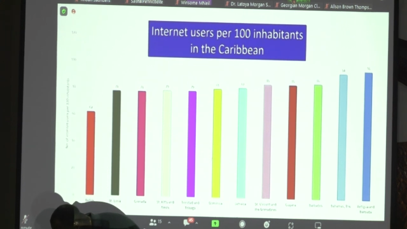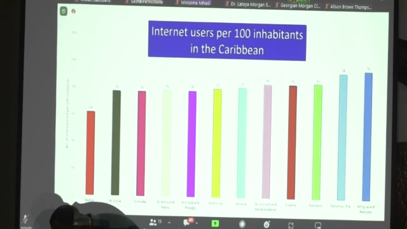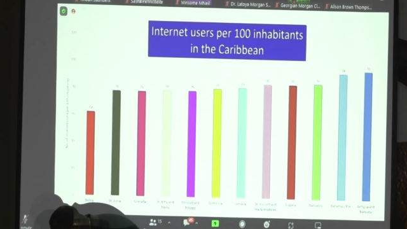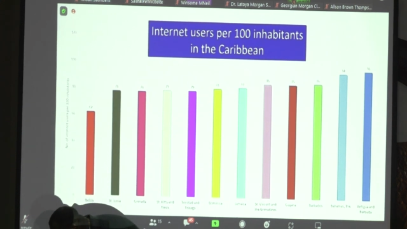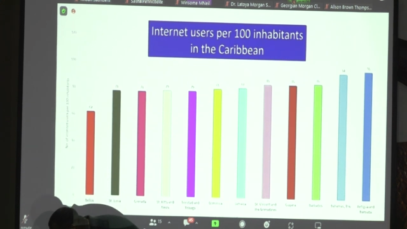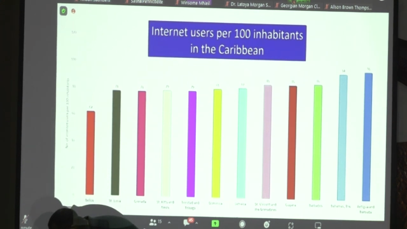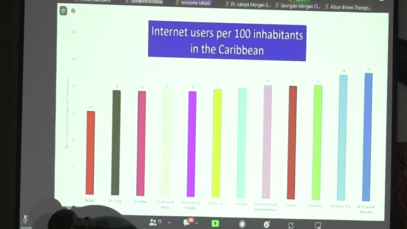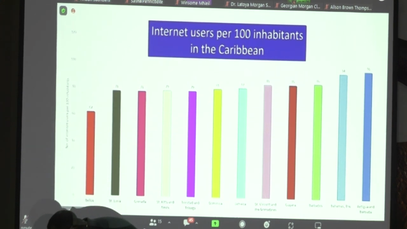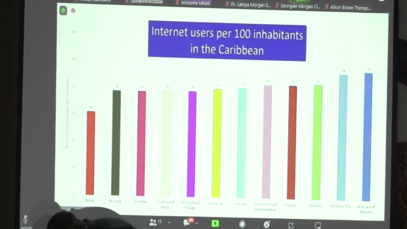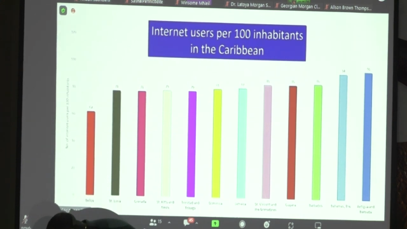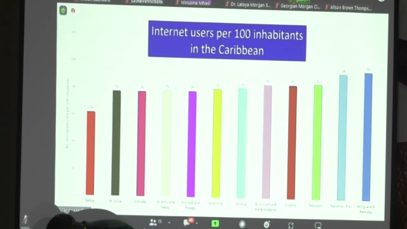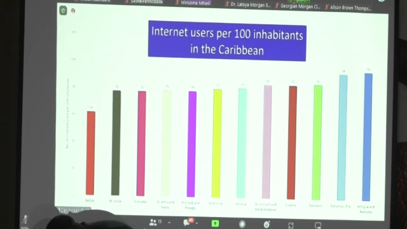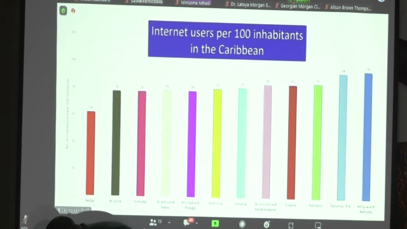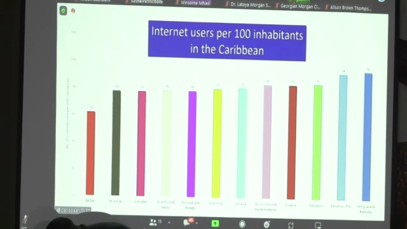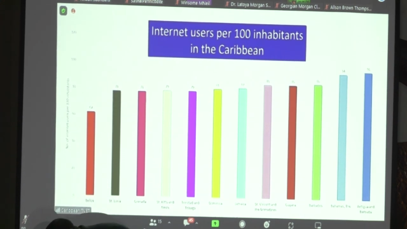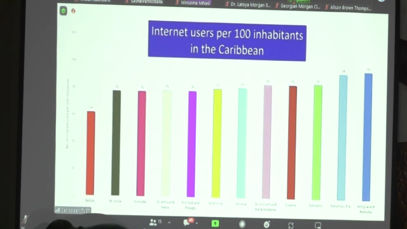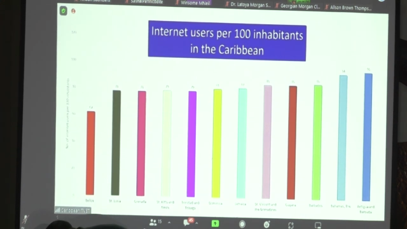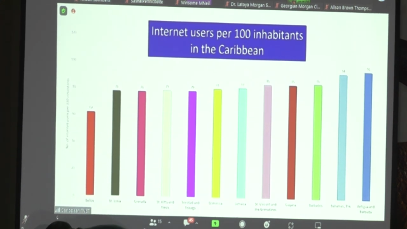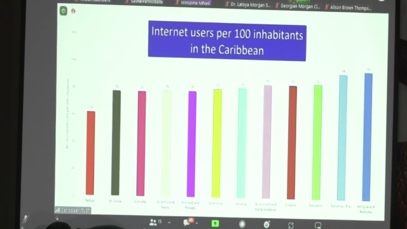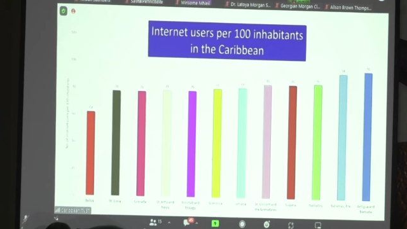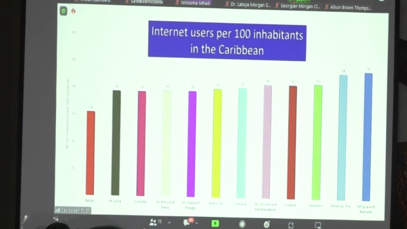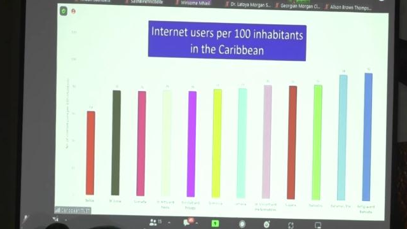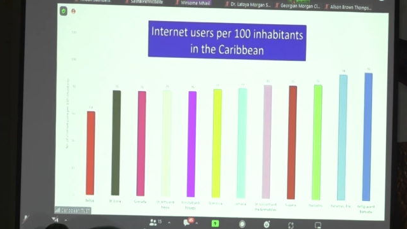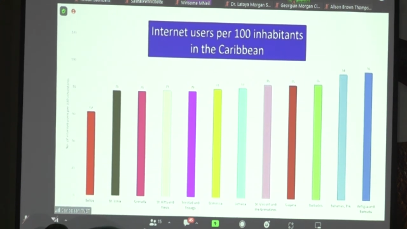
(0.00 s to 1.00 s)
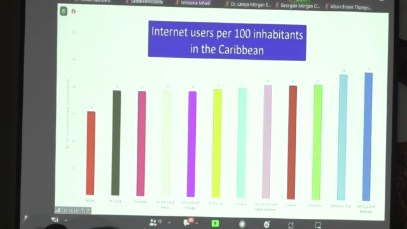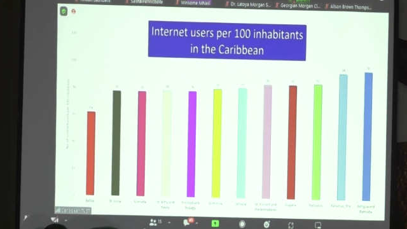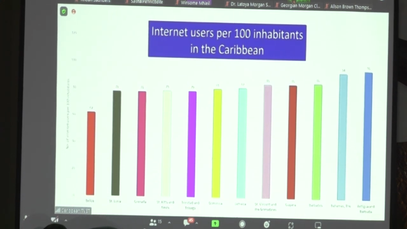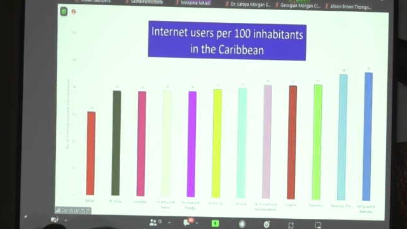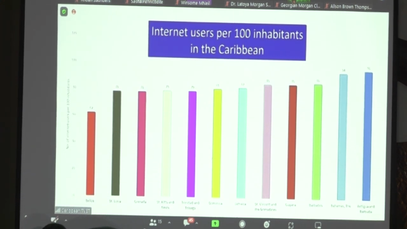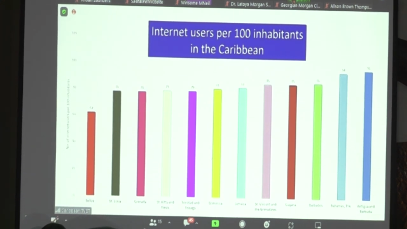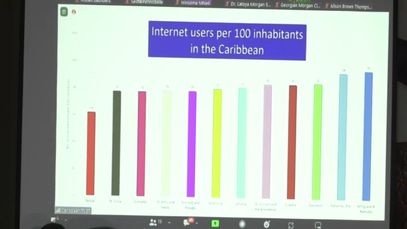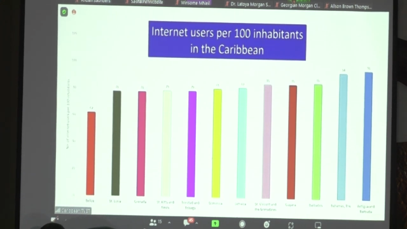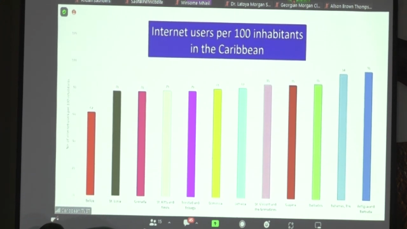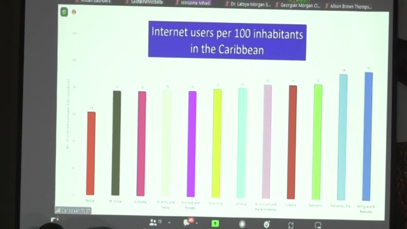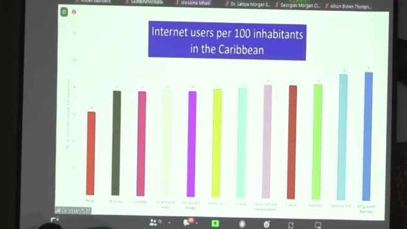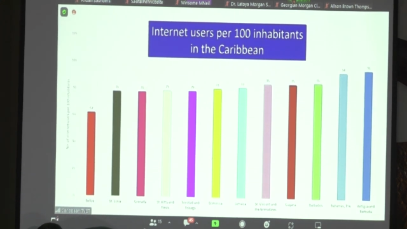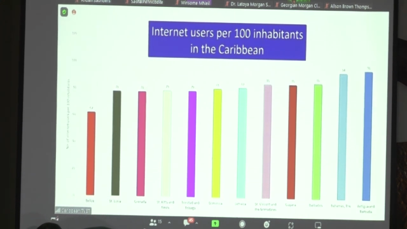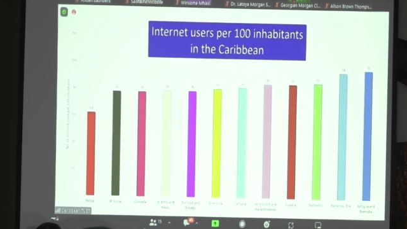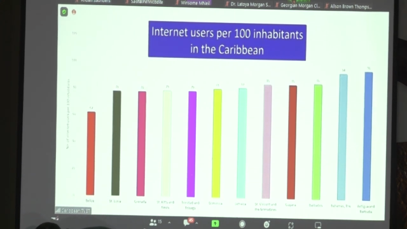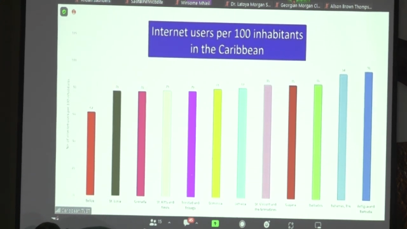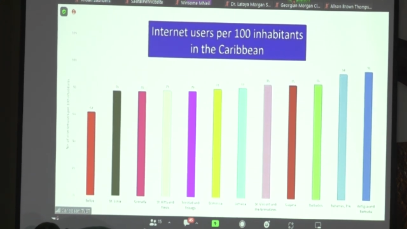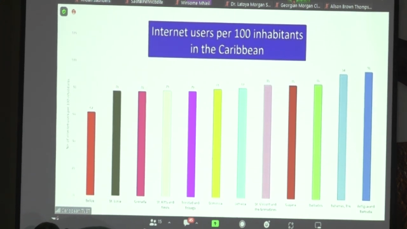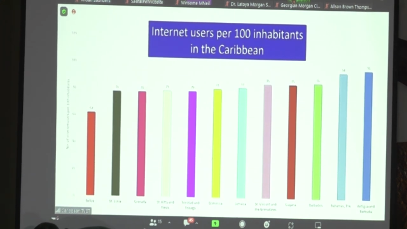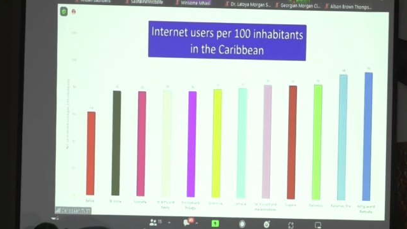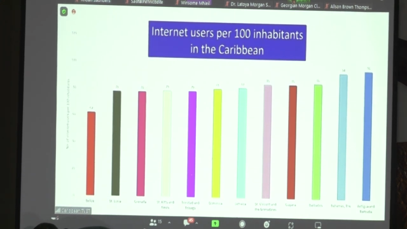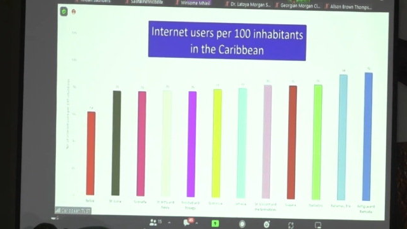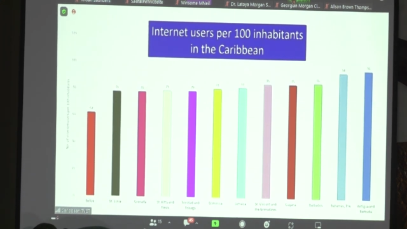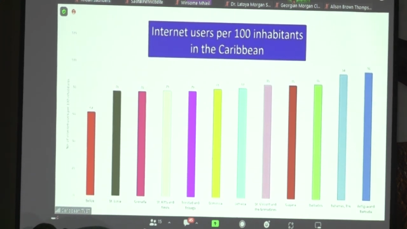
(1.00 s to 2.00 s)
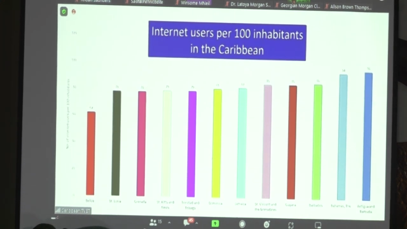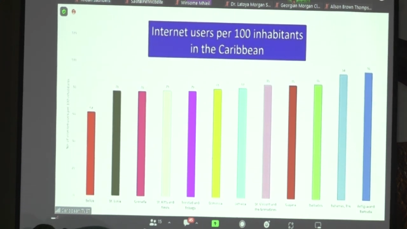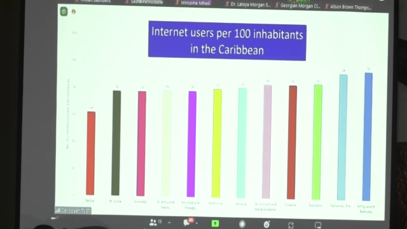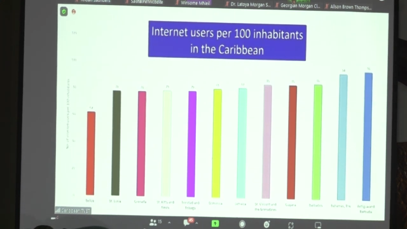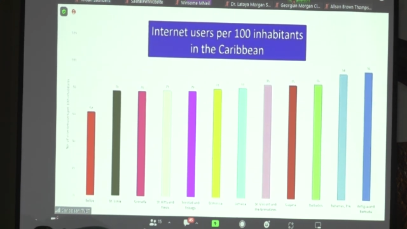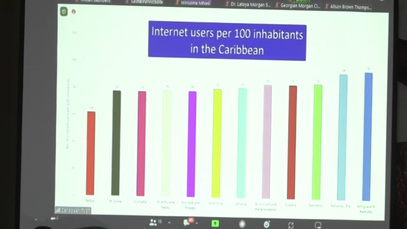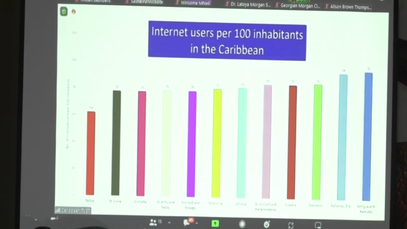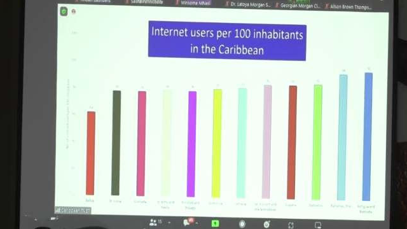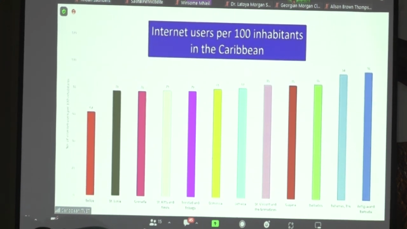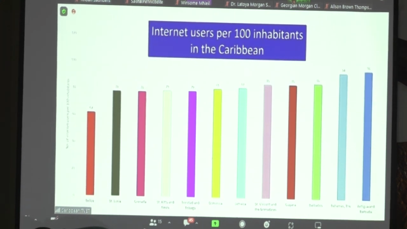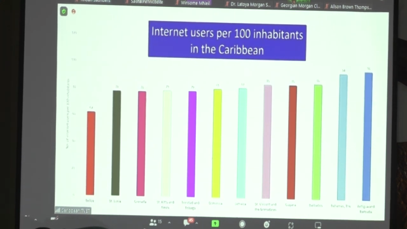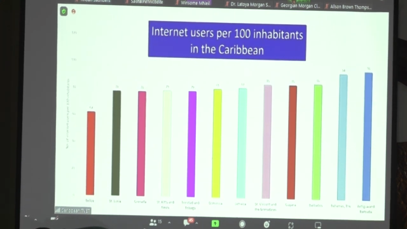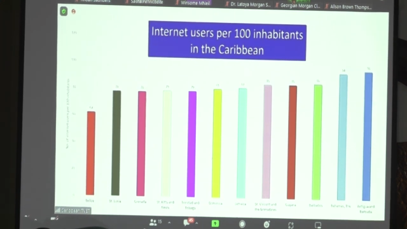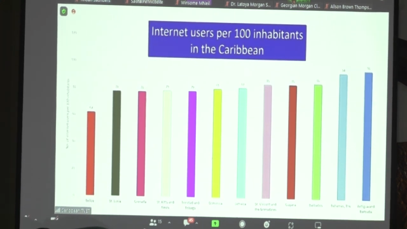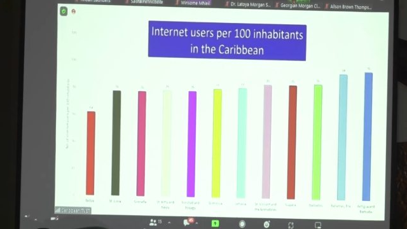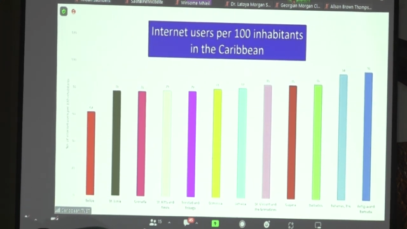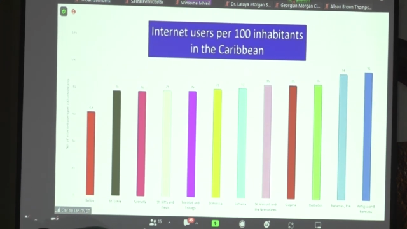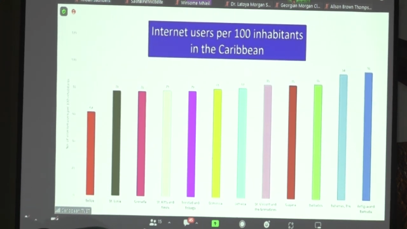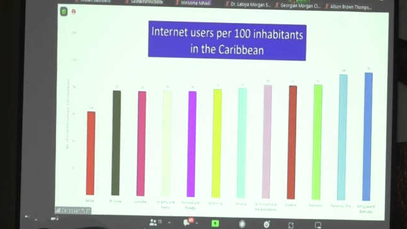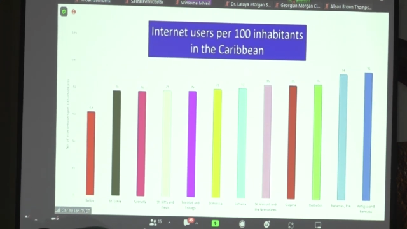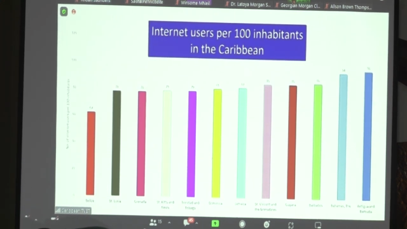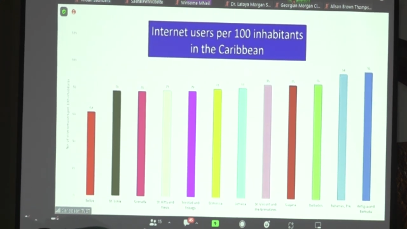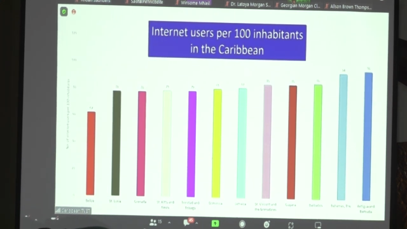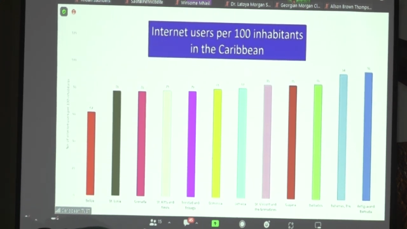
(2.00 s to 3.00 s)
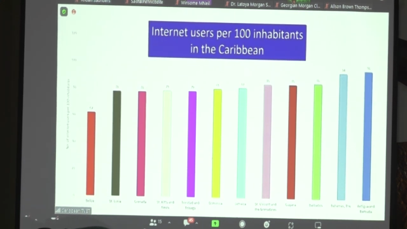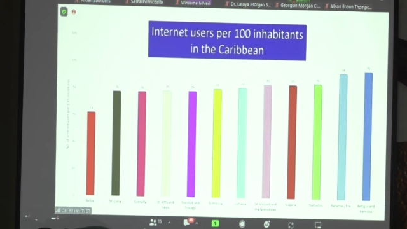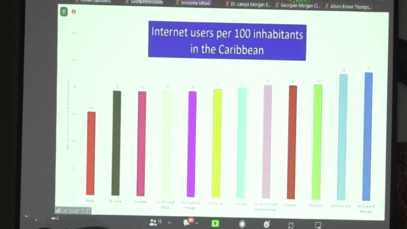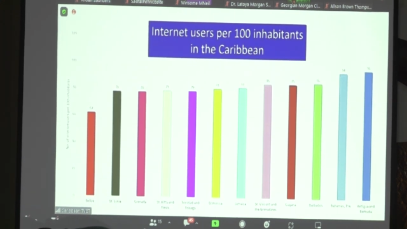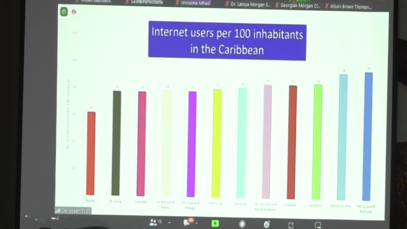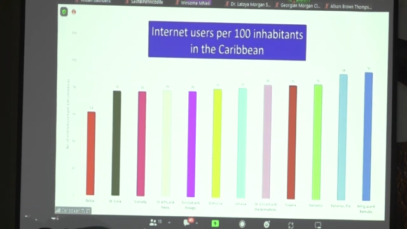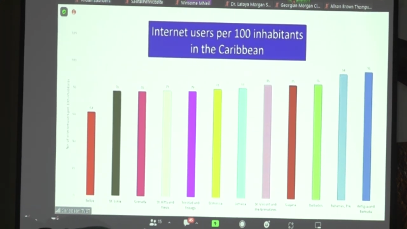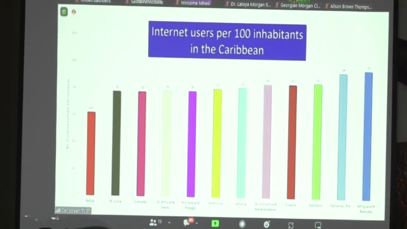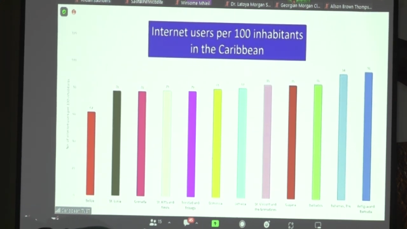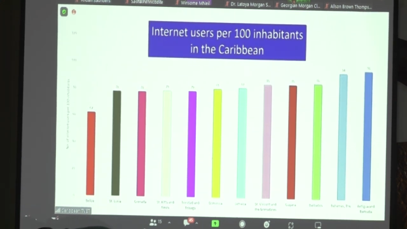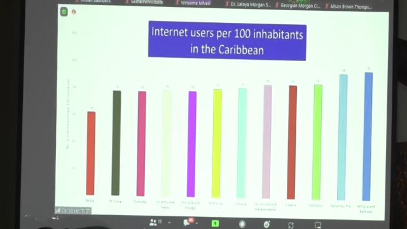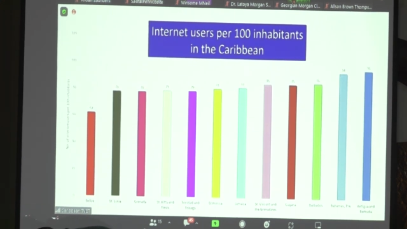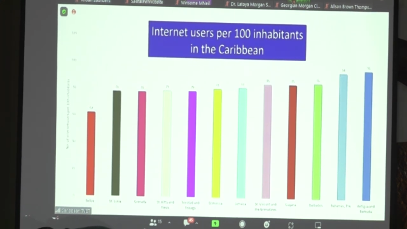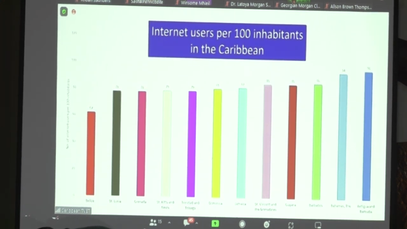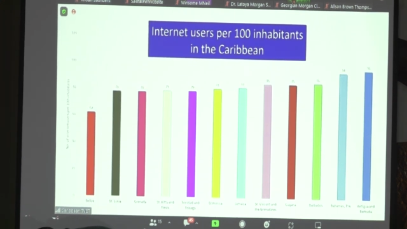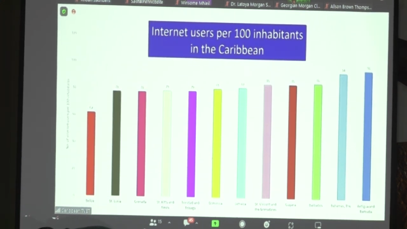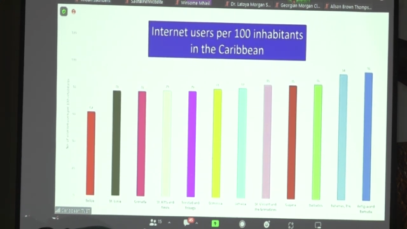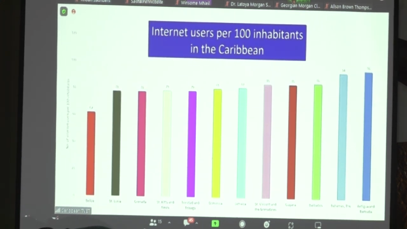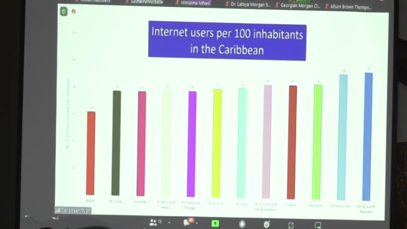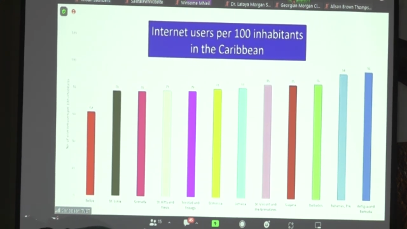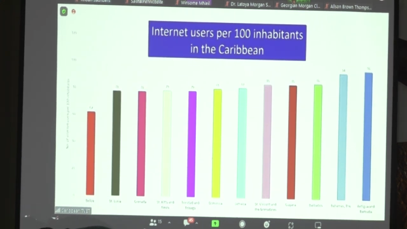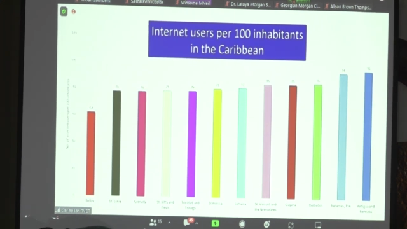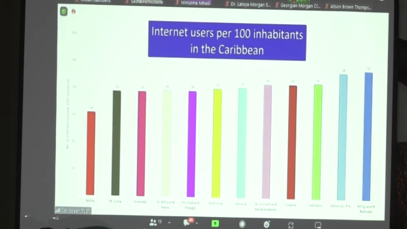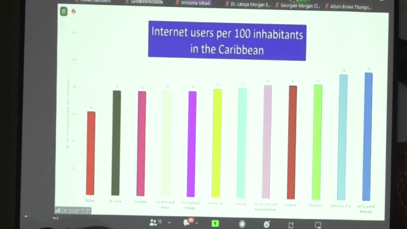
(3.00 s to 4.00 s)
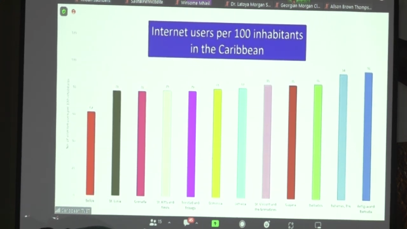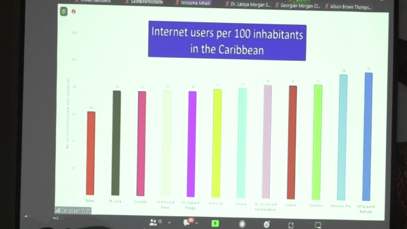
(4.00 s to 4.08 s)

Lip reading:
Nobody's mouth can be seen.